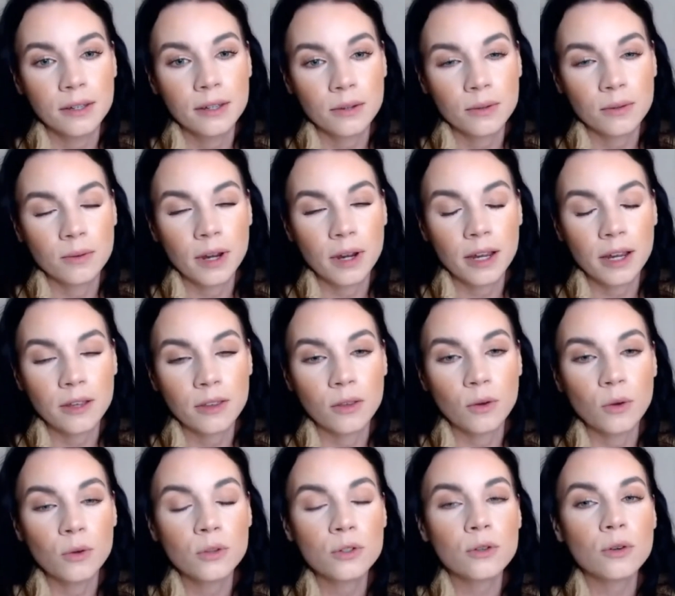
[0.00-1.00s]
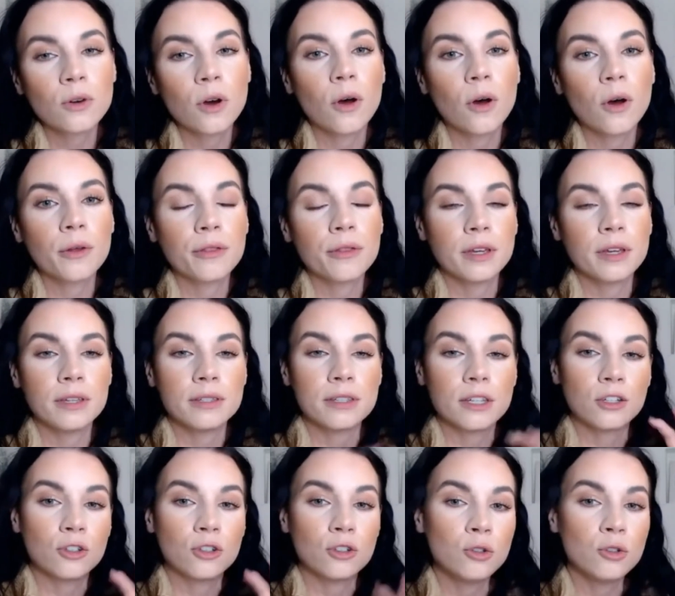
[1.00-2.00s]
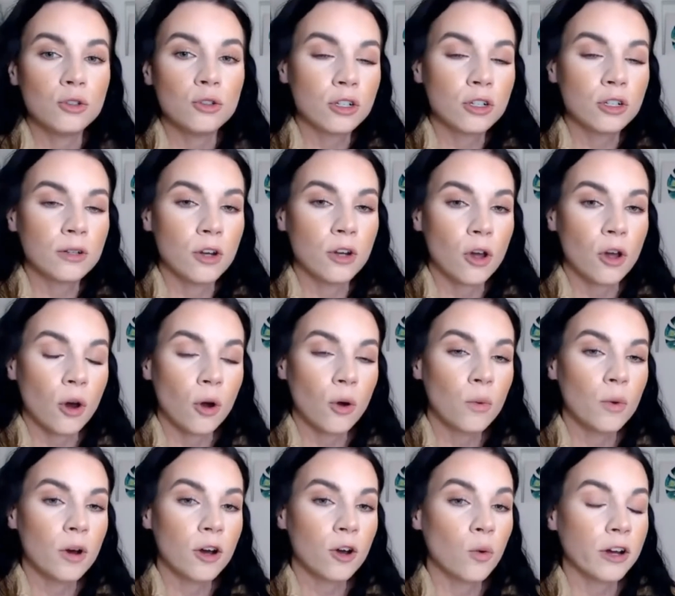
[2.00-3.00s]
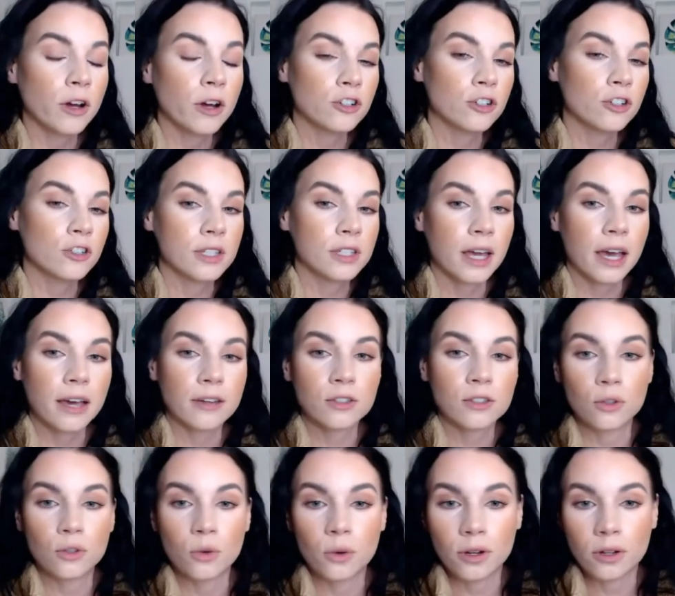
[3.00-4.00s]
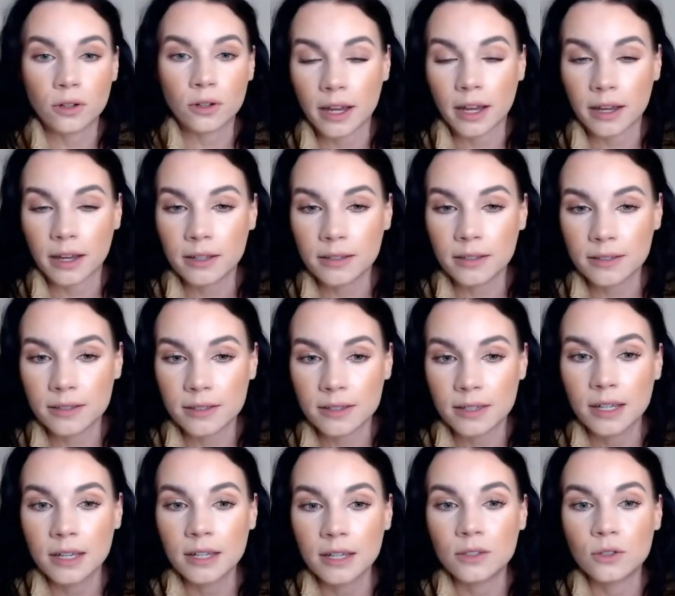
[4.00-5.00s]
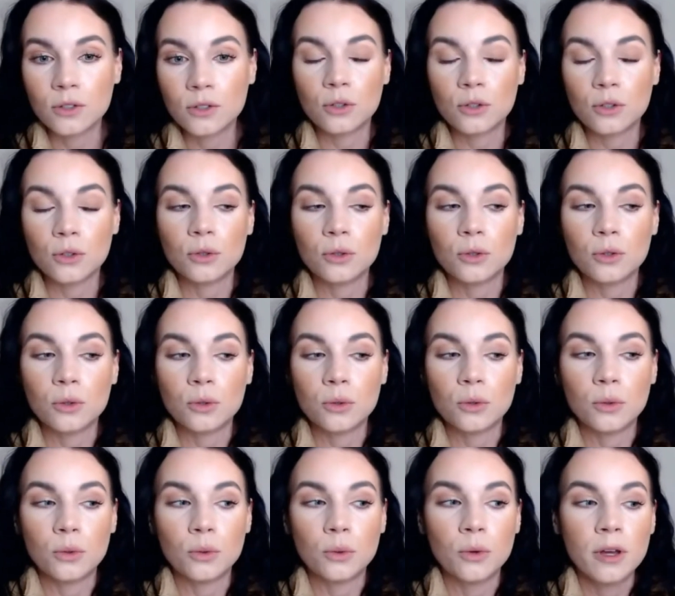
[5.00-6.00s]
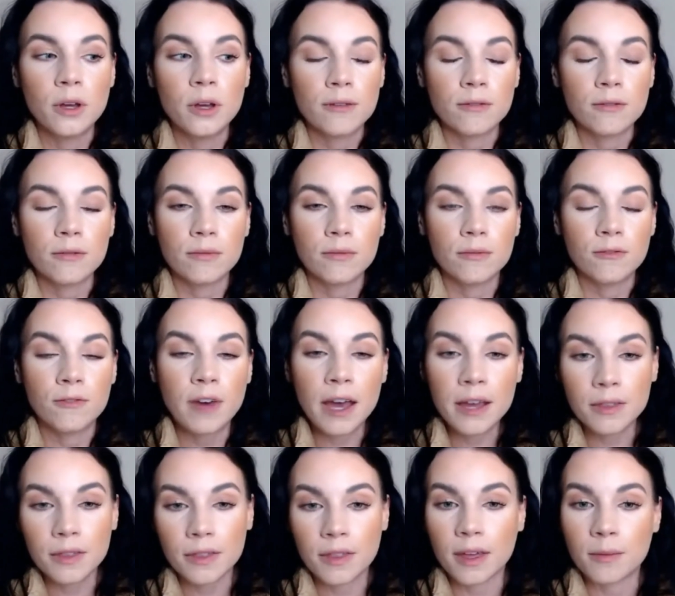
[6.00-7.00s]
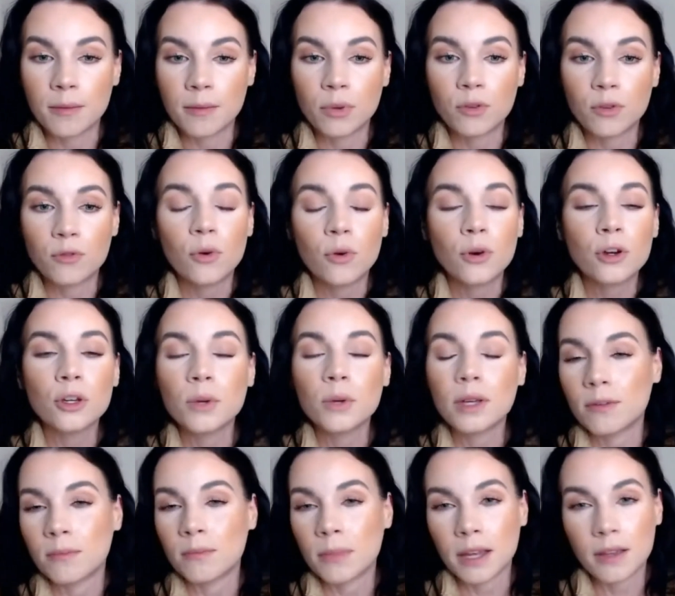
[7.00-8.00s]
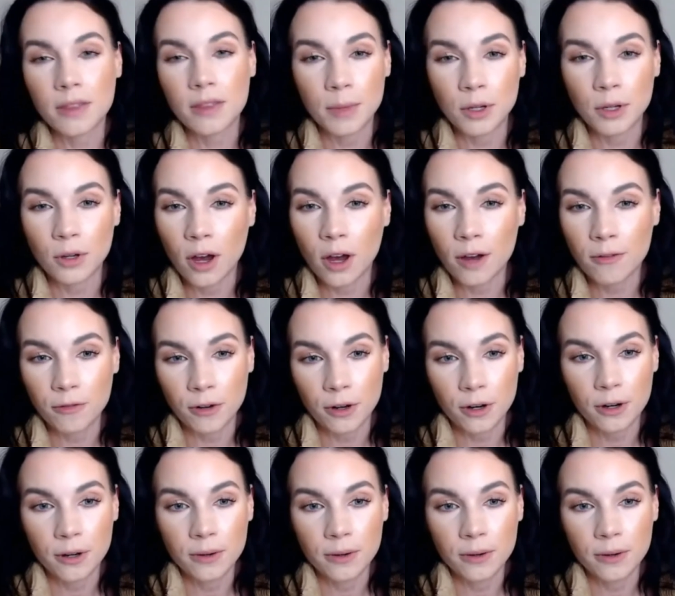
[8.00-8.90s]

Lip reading: right? Those are all things that you should know what questions to ask your clients to vet them before you even make them an offer.